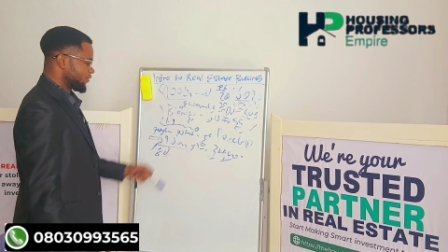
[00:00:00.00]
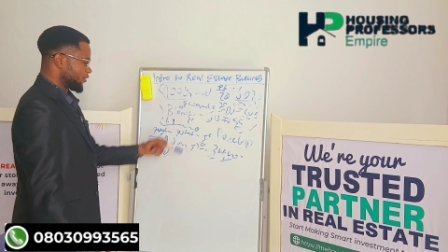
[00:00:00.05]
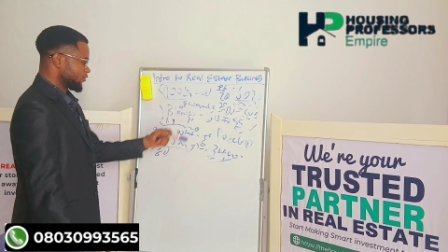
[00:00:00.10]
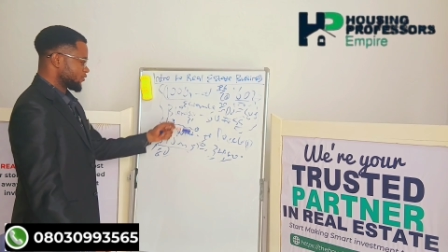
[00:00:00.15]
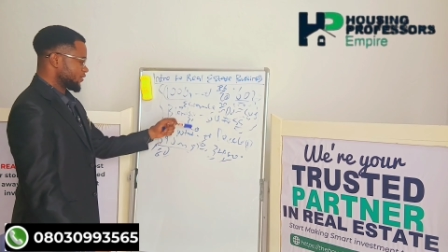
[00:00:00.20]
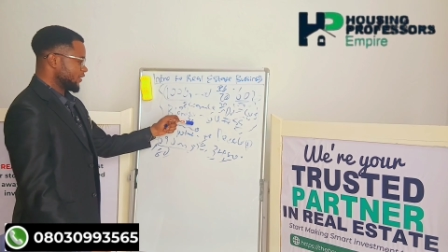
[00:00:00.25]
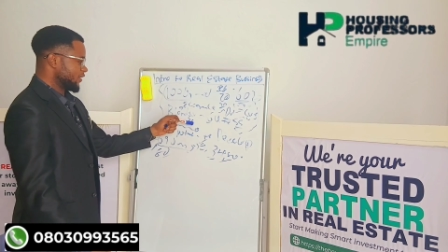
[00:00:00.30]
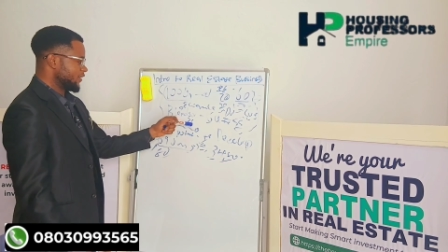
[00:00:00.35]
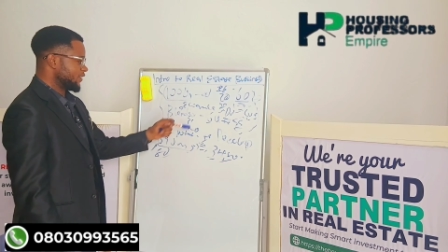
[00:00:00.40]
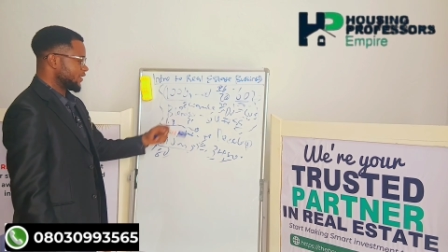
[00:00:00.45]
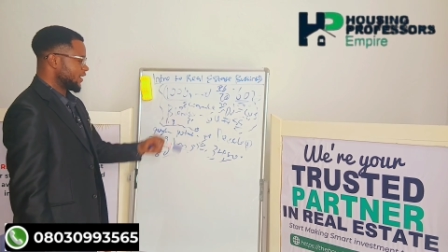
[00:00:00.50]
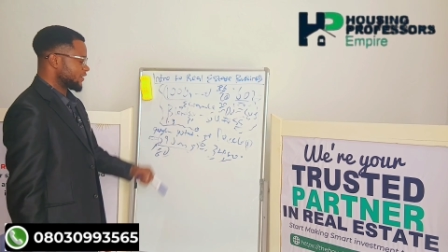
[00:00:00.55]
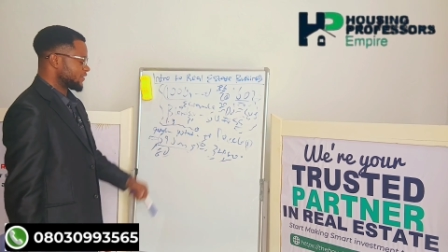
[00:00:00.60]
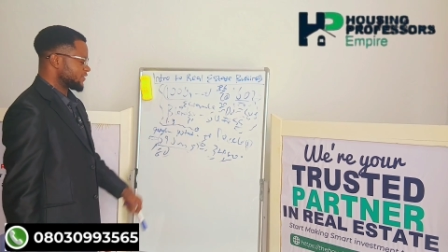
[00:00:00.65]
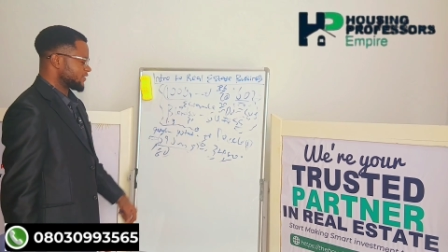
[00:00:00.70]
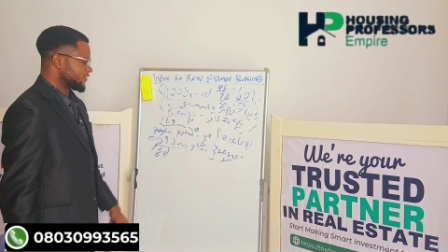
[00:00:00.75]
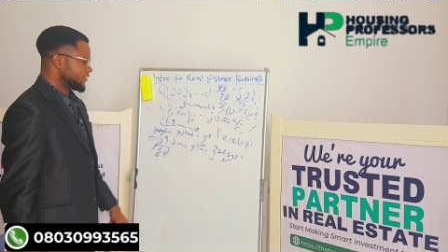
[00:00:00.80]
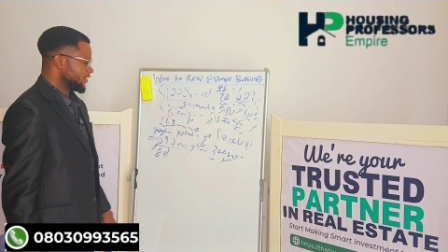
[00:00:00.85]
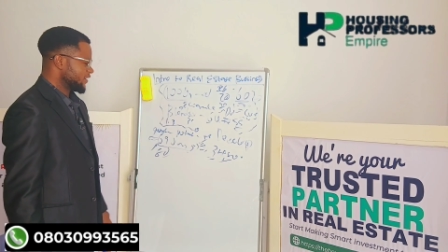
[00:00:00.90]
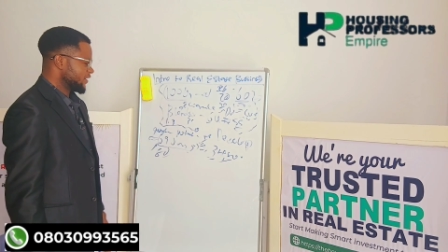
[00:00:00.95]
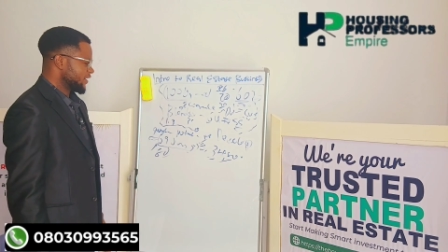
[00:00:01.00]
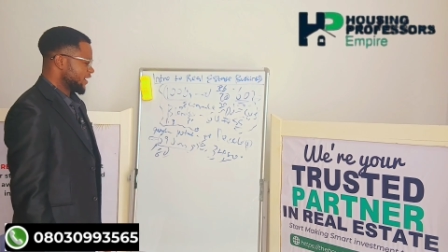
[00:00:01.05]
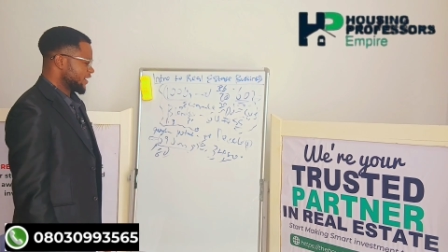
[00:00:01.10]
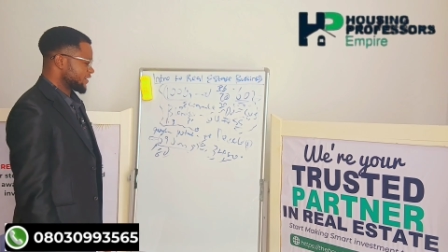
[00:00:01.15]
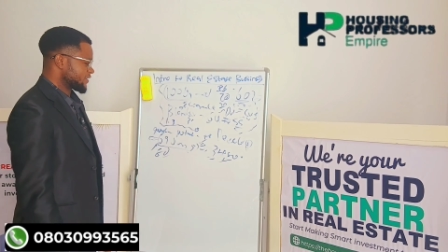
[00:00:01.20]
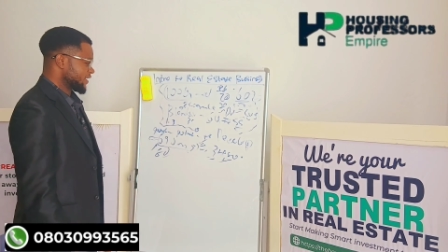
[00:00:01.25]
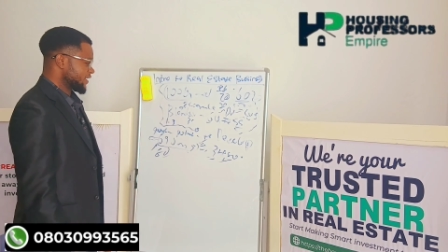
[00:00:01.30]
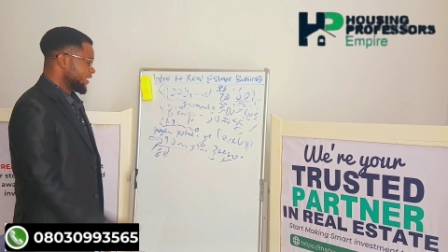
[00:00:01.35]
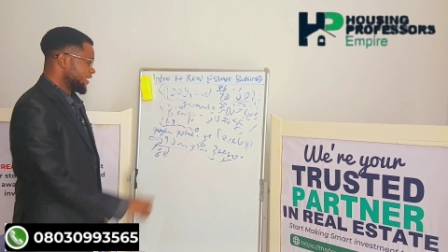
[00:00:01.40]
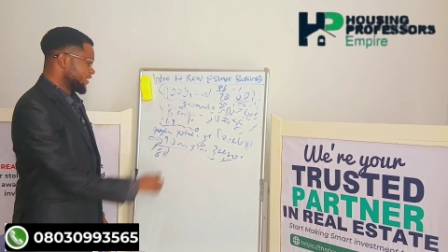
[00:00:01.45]
selling it at
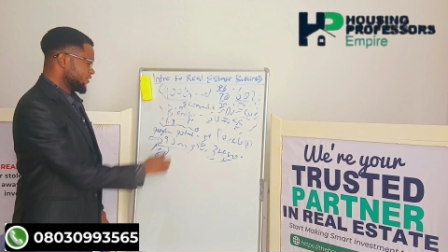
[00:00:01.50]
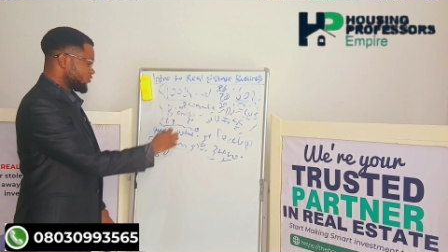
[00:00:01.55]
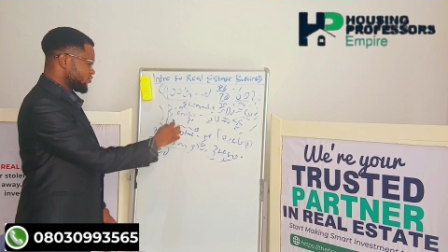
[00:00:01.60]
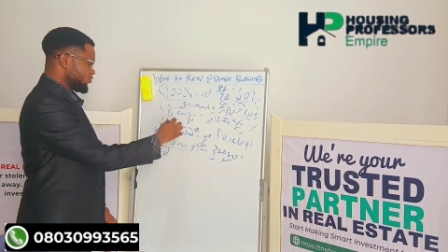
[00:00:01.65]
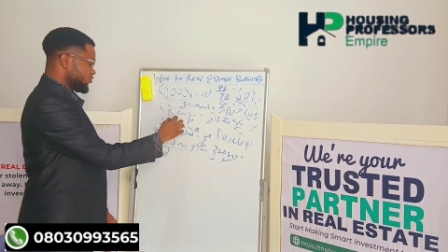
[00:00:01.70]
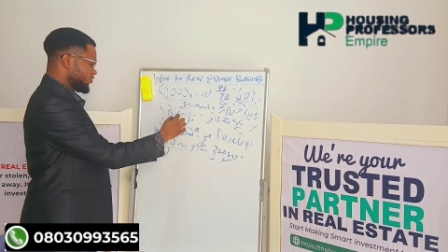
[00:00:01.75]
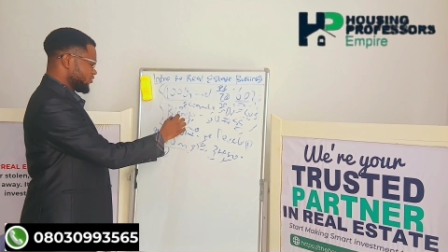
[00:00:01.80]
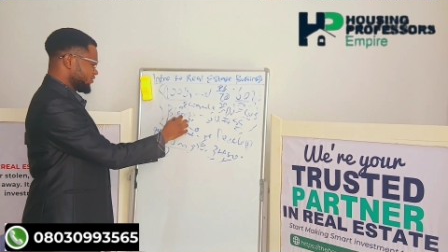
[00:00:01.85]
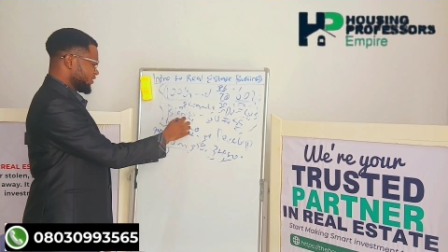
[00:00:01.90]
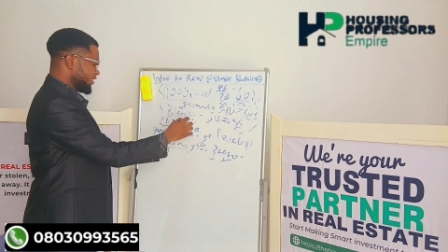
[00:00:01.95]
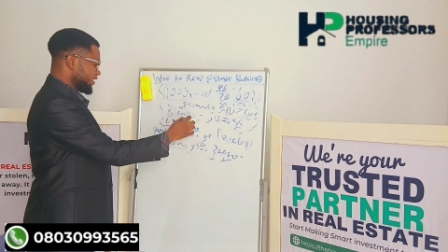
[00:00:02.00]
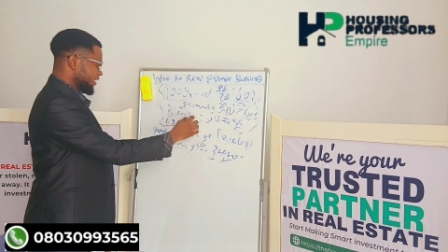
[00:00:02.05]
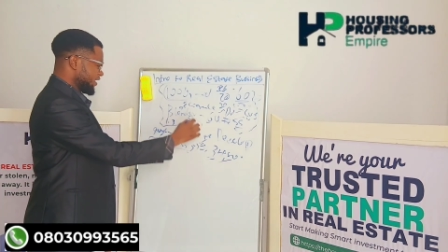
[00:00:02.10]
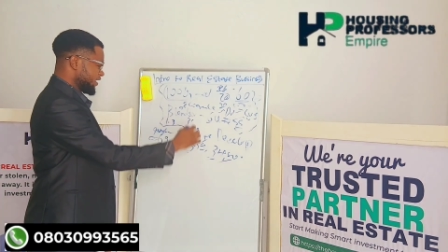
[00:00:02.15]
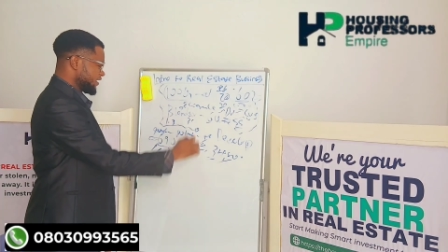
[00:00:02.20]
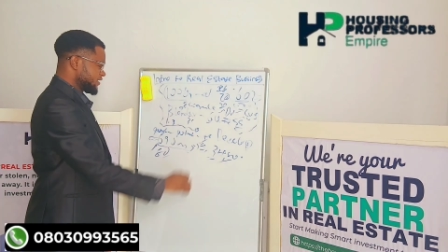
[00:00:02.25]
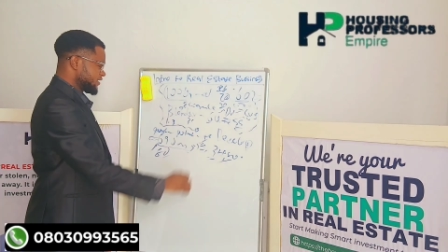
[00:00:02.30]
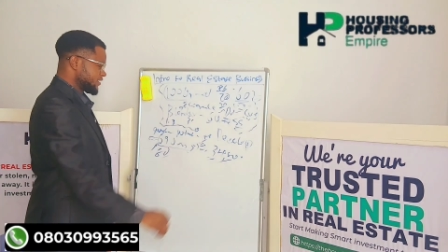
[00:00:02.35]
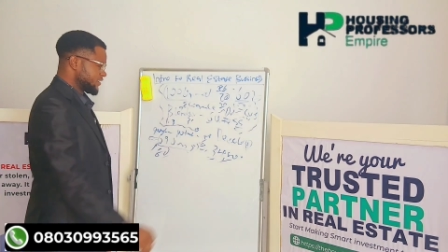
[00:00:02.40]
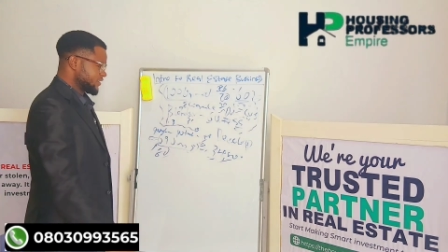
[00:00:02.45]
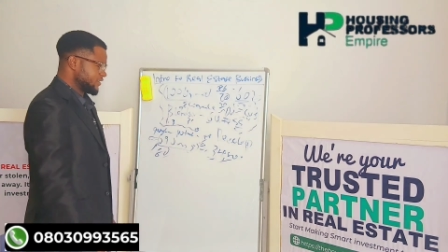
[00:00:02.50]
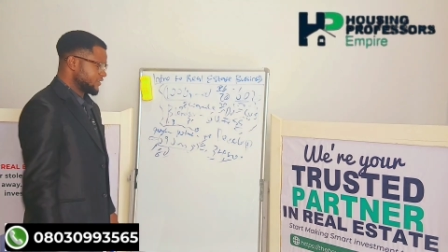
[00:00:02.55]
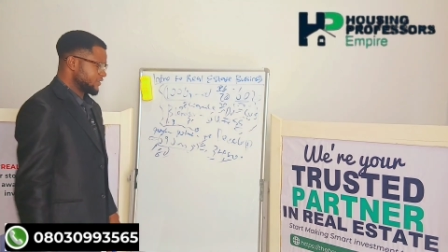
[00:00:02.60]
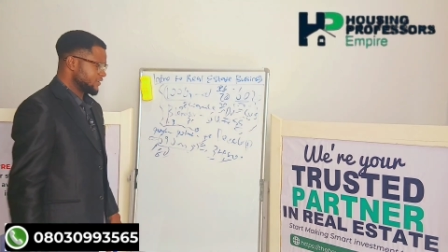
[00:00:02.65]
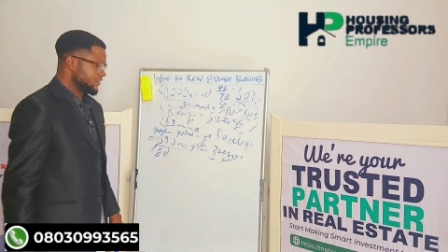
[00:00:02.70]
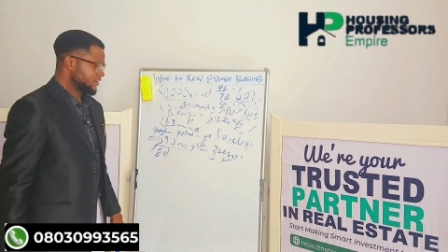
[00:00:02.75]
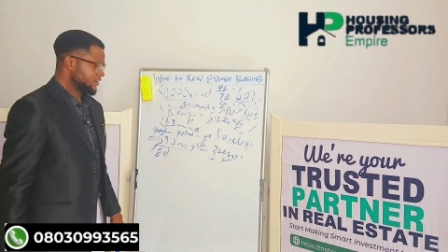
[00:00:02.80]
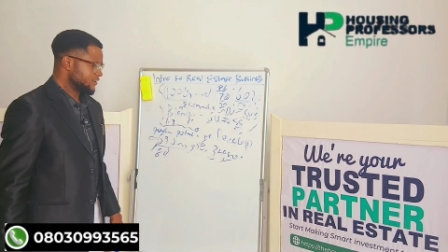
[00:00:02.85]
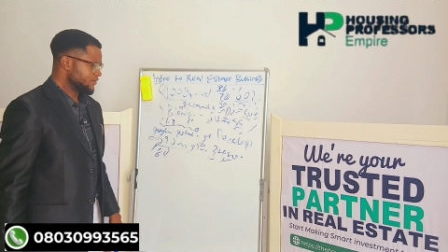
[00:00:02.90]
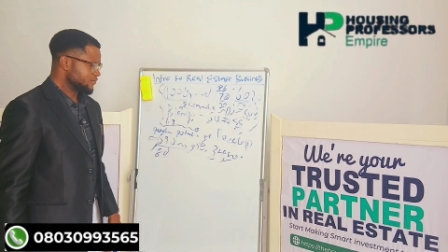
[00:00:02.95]
as high as 280
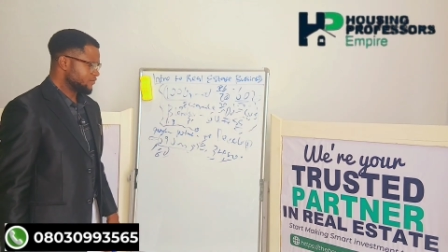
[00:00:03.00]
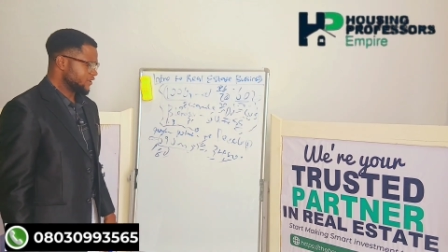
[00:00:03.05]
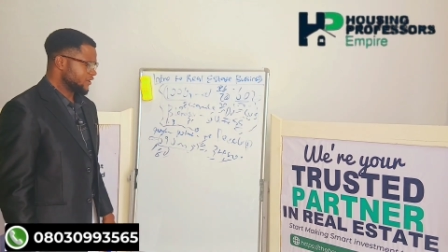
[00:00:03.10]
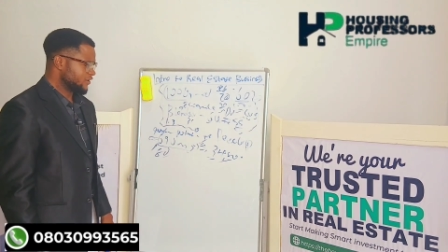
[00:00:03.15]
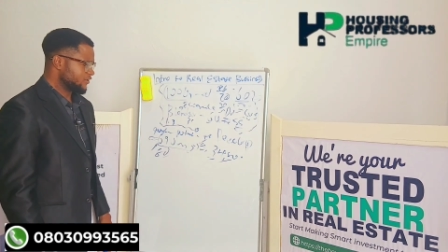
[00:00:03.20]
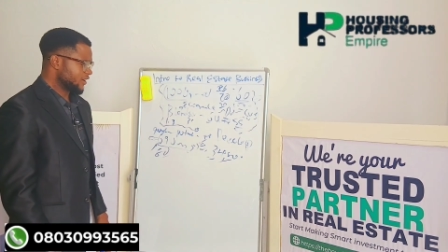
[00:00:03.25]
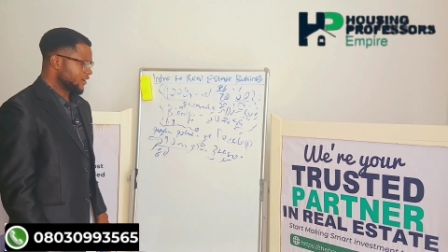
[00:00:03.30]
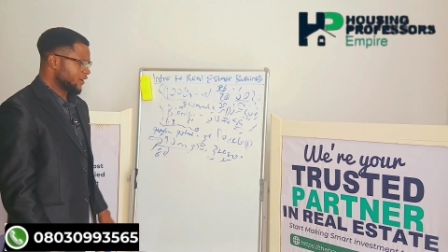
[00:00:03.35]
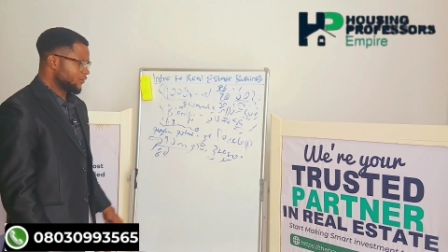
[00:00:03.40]
million.